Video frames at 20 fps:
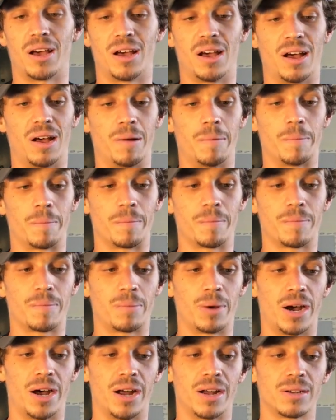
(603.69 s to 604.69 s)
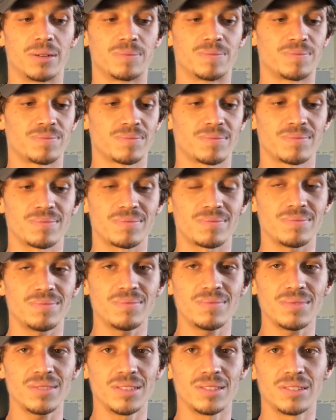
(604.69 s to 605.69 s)
Um, but
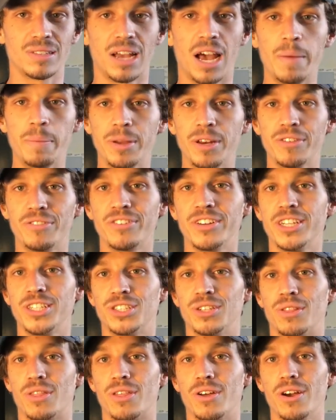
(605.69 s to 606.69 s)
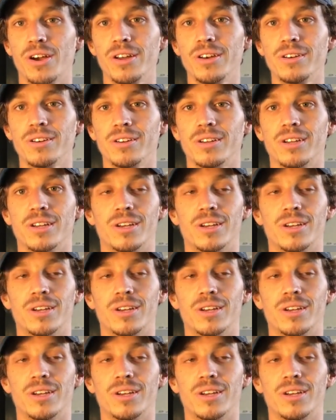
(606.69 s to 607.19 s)
happy to finish in third.